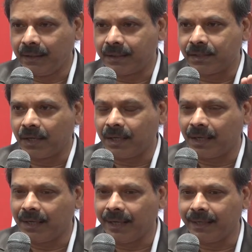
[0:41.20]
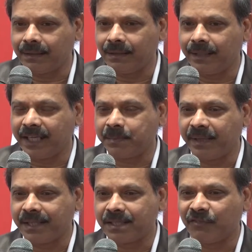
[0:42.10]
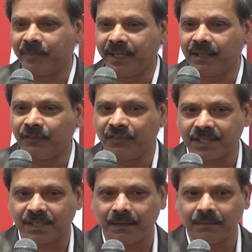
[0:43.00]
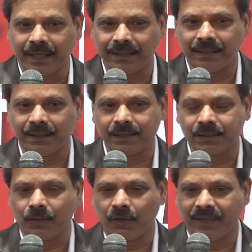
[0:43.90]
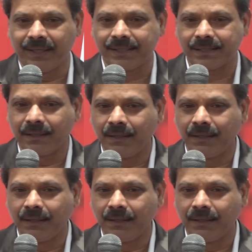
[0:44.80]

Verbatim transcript: It's not unlike the experiences of many other first-time writers, novelists,